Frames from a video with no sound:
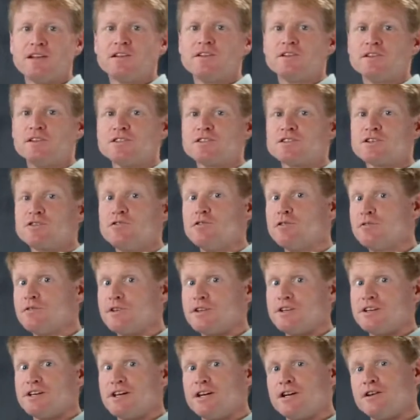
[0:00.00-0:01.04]
Let's go over
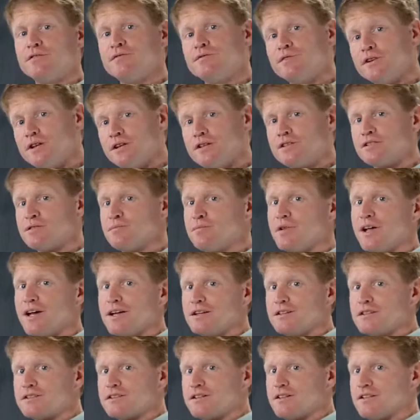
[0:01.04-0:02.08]
the dative and some
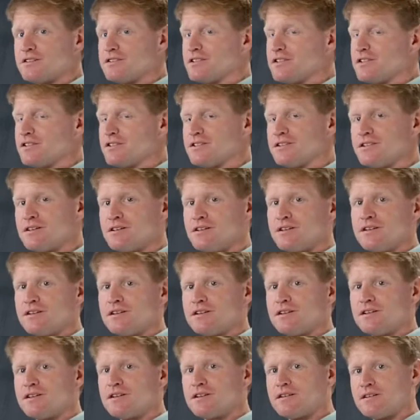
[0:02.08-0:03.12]
Latin sentences.
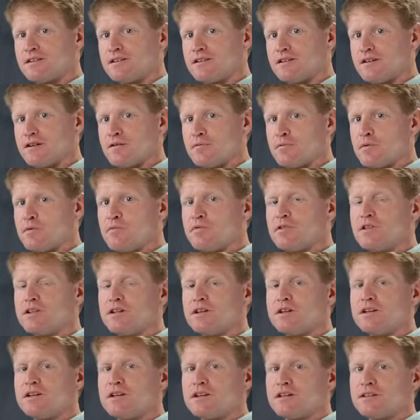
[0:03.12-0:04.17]
Okay, remember the
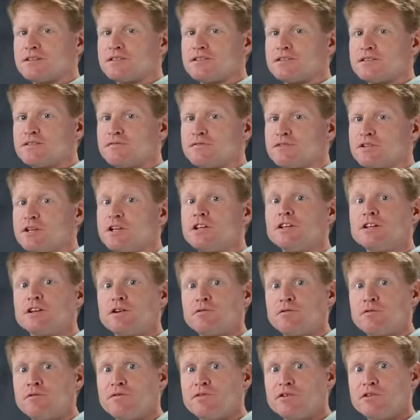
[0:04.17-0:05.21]
endings. If you need to go
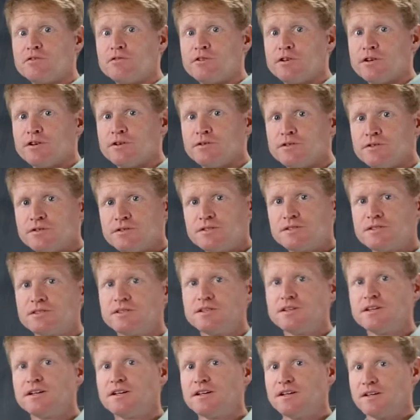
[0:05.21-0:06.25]
review those,
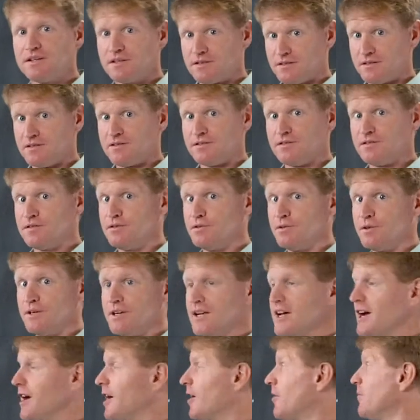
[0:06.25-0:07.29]
do it
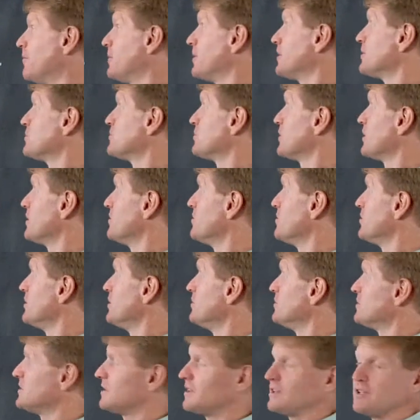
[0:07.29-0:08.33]
now because we're going to be
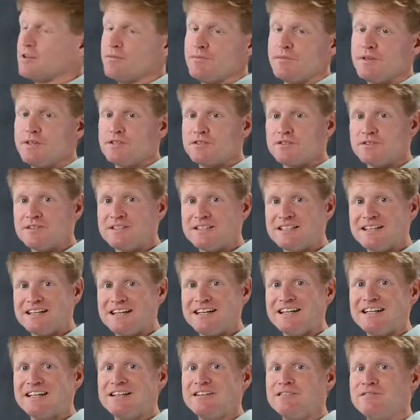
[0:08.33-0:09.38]
using them. These are
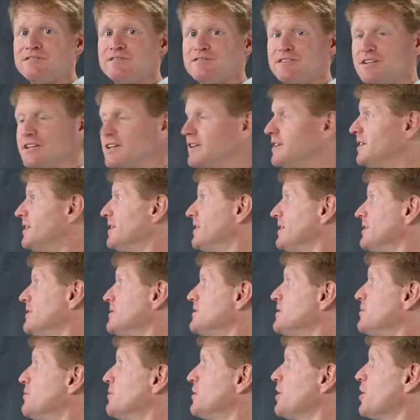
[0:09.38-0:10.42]
dative endings.
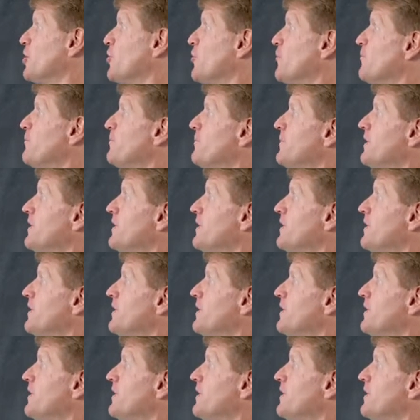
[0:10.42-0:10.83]
Here we go.